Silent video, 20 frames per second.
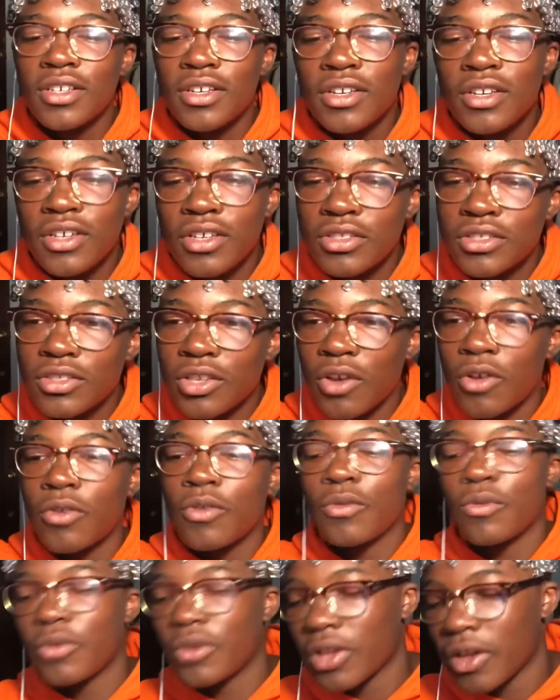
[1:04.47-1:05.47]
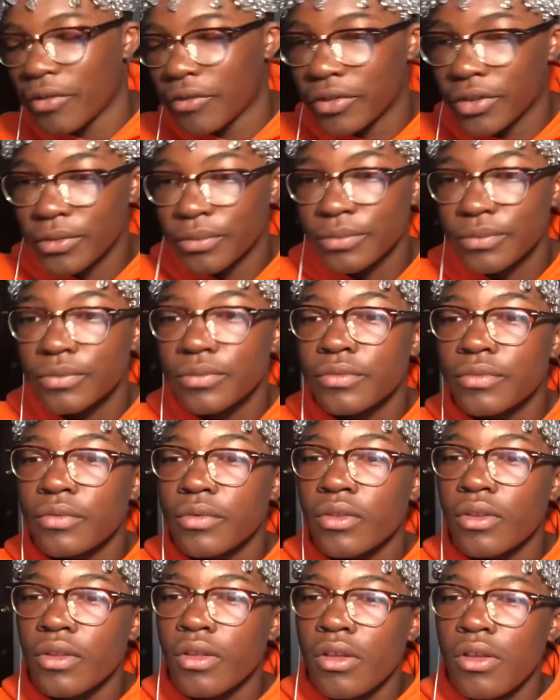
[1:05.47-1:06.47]
So, whatever.
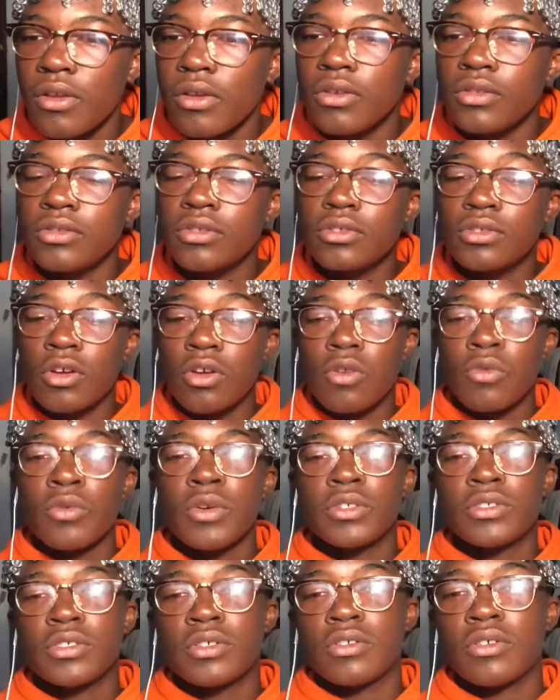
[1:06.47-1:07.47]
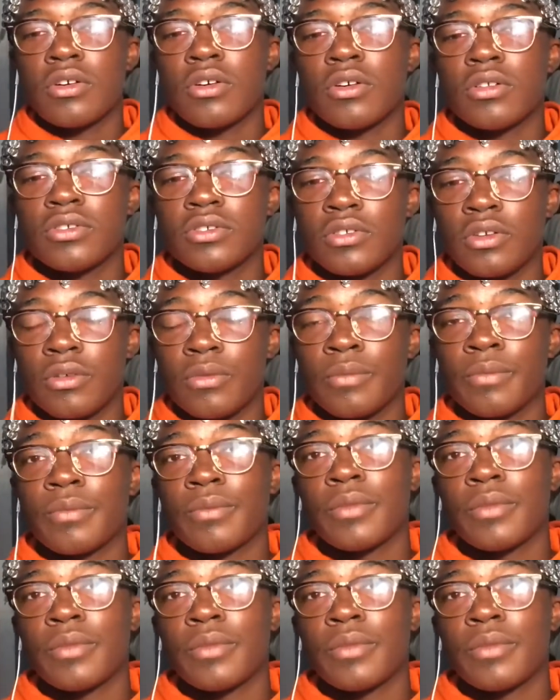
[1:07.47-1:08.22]
So, what's the cause? So,